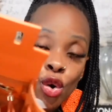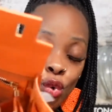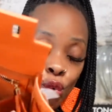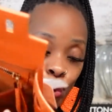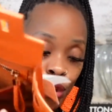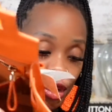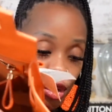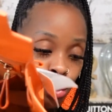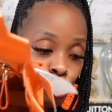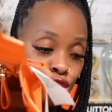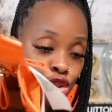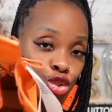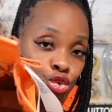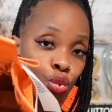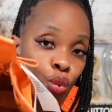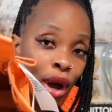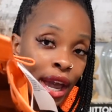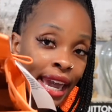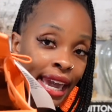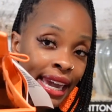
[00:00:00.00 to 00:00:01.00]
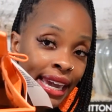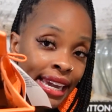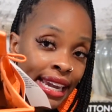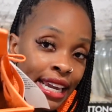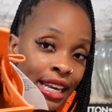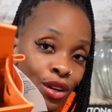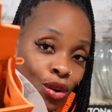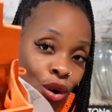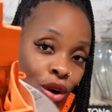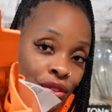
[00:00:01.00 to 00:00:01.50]
Real
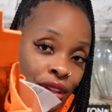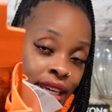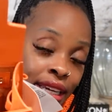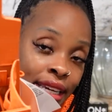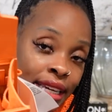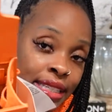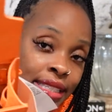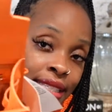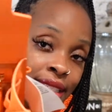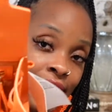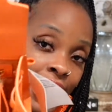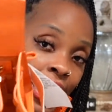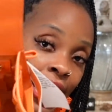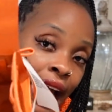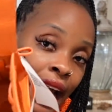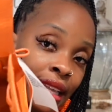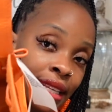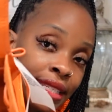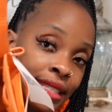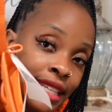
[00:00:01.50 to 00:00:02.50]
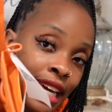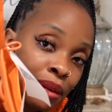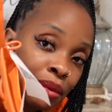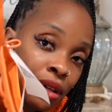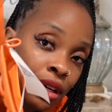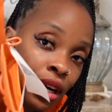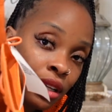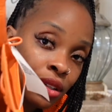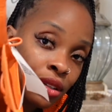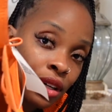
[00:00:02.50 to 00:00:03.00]
suede on the inside, the same
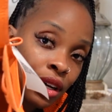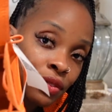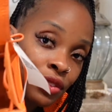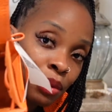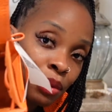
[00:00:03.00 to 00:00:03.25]
color of